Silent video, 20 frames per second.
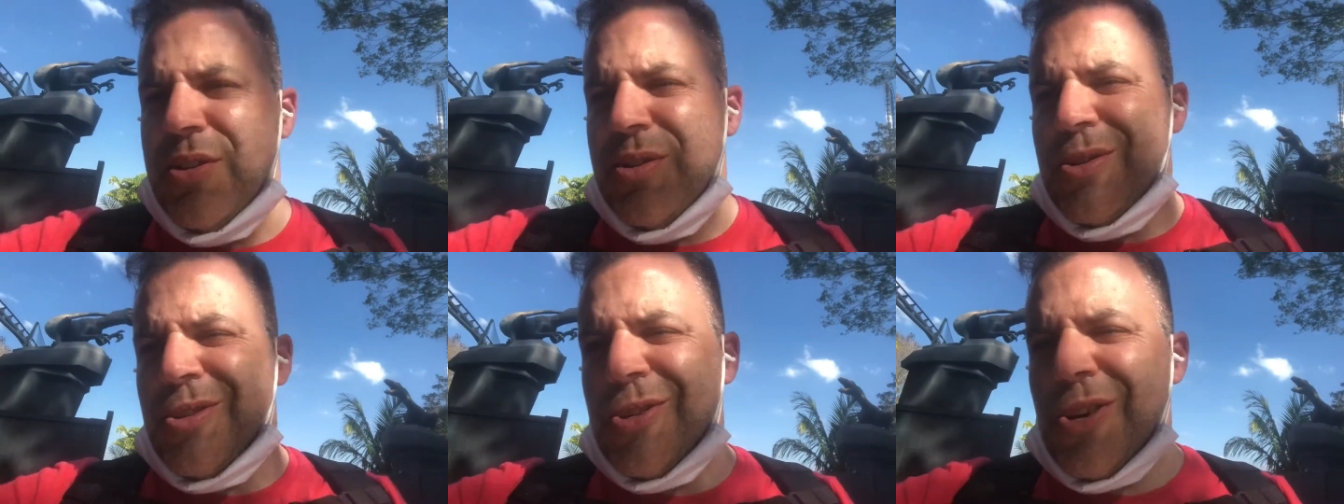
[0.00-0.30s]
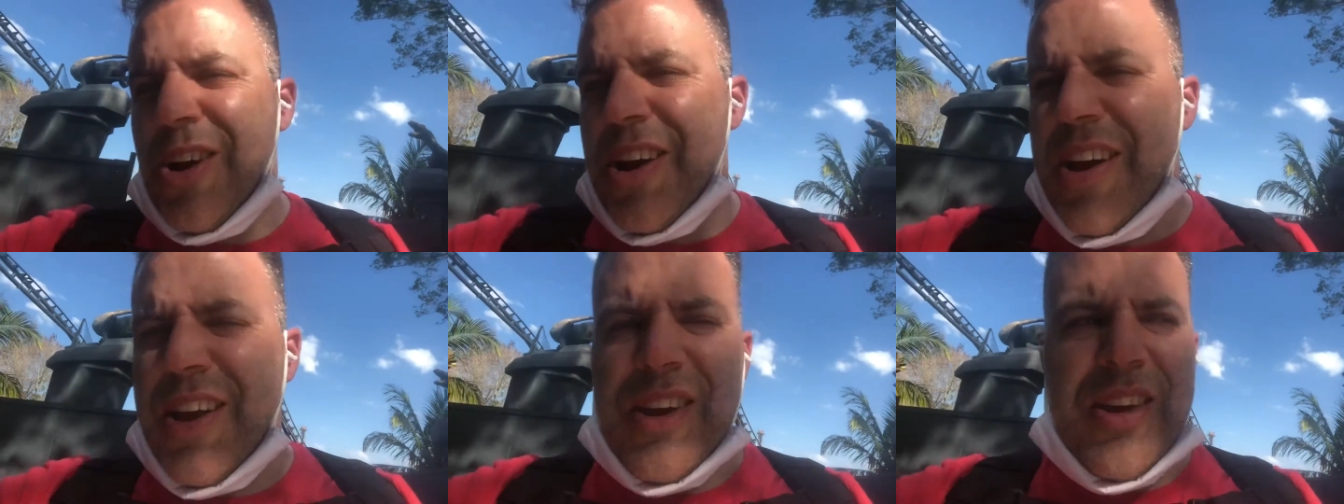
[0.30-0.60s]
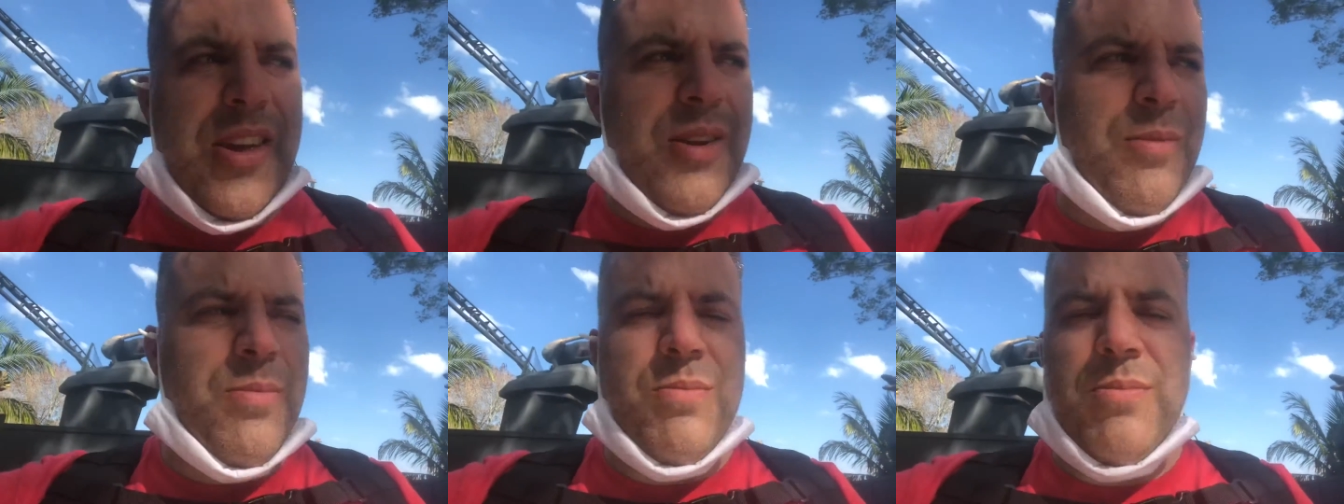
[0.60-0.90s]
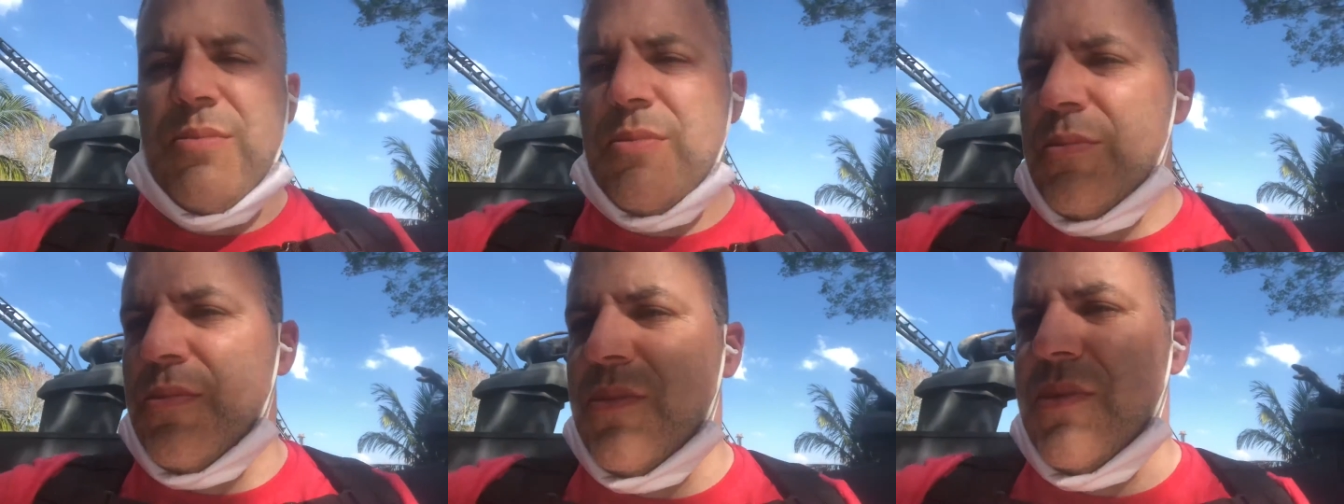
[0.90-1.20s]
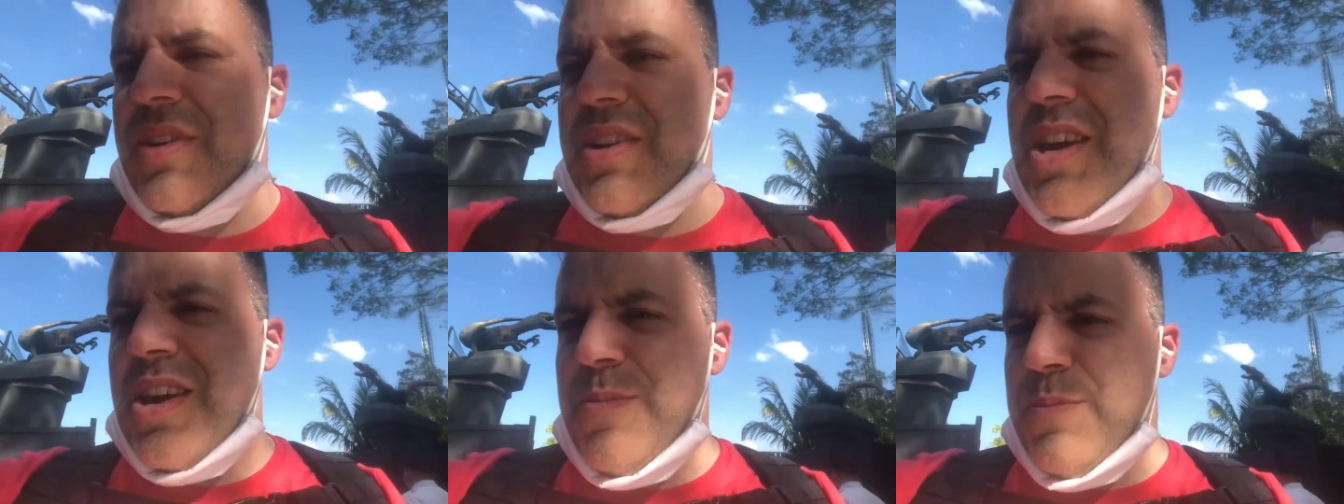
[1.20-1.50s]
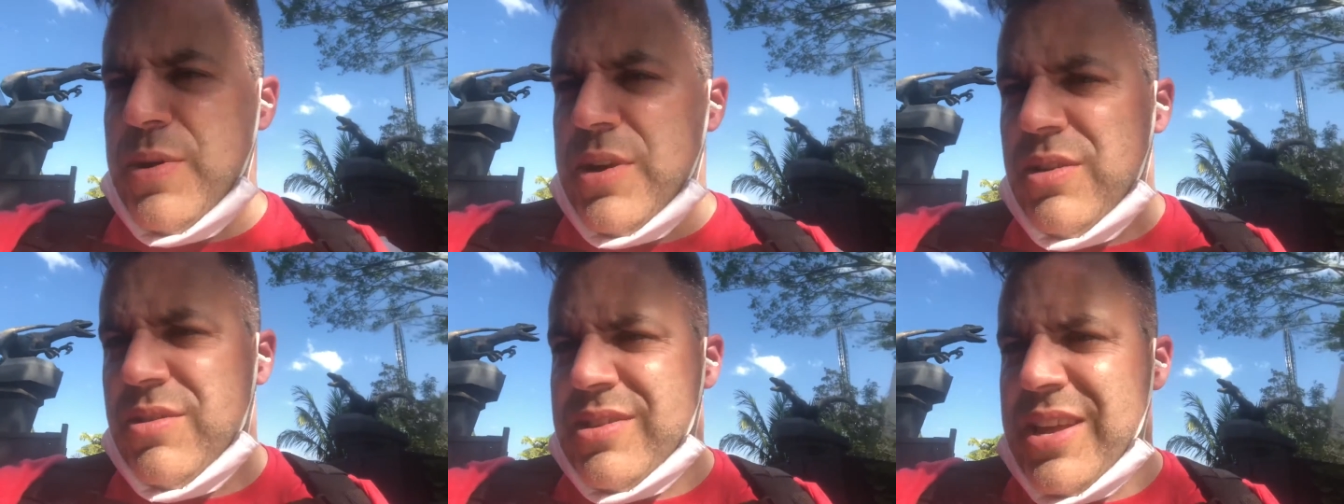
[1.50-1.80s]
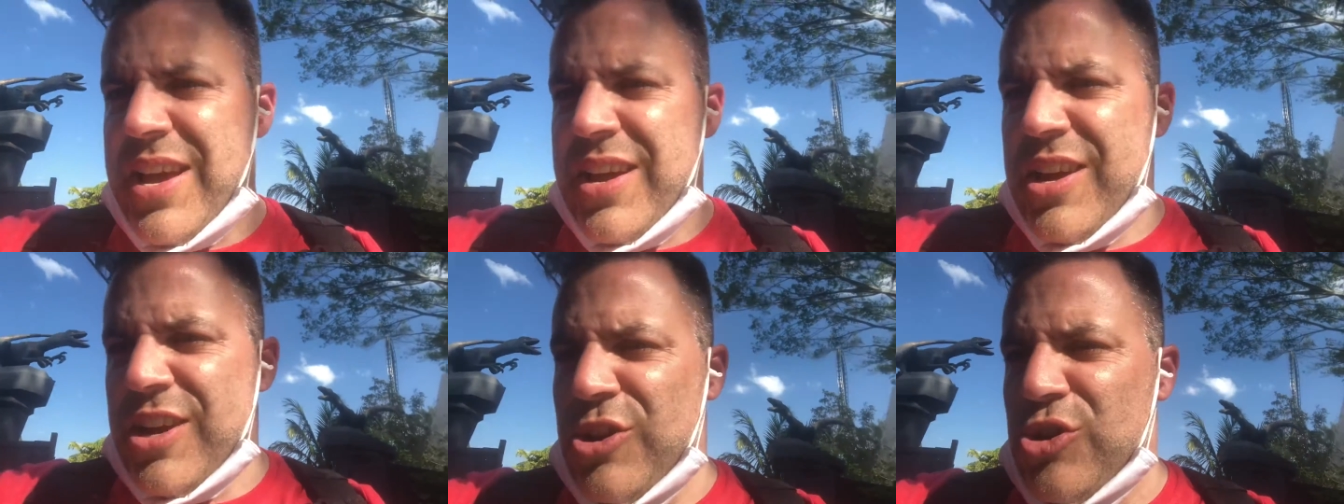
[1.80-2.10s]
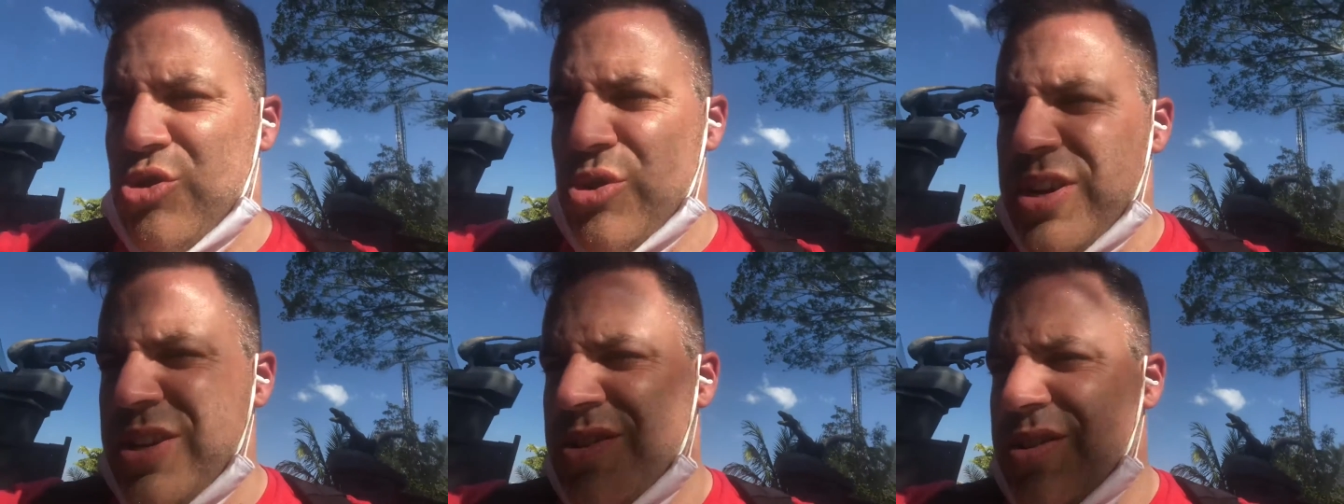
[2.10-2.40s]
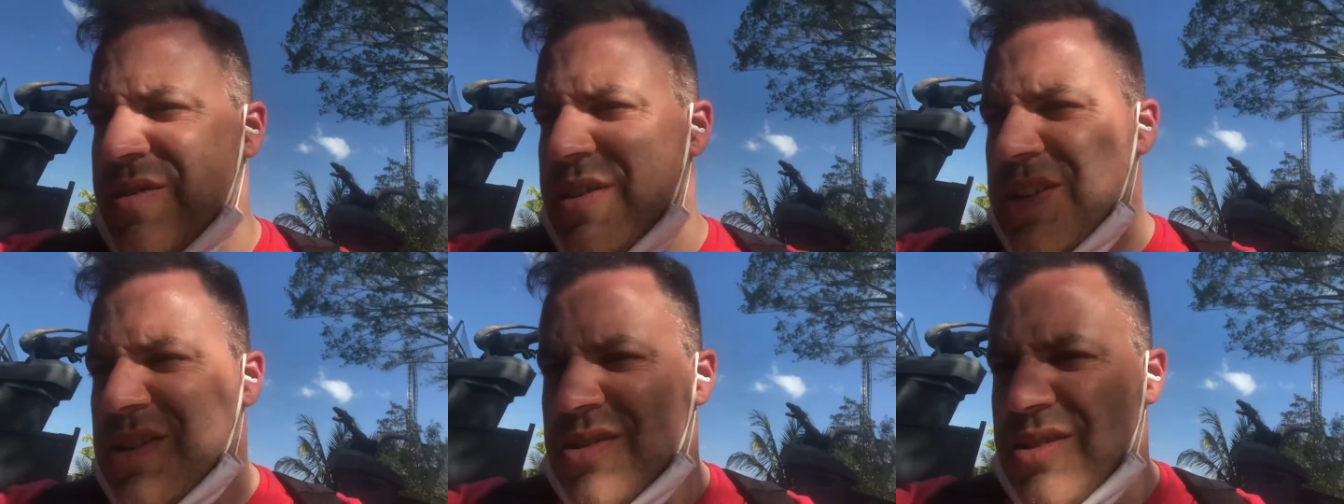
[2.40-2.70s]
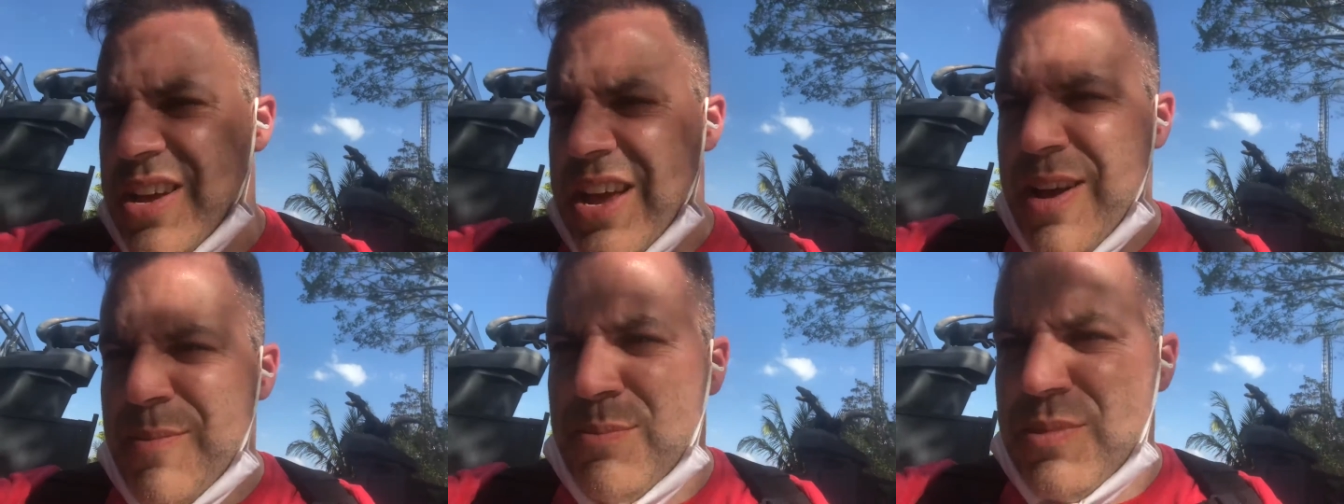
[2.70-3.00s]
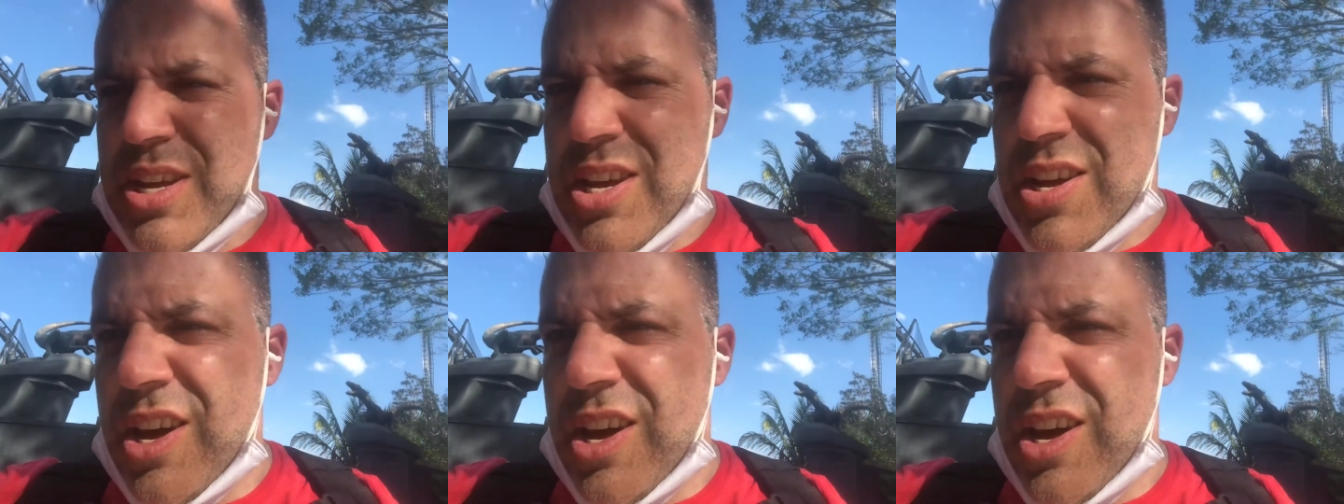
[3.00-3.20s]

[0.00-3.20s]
sorry, I keep, keep taking drinks of this empty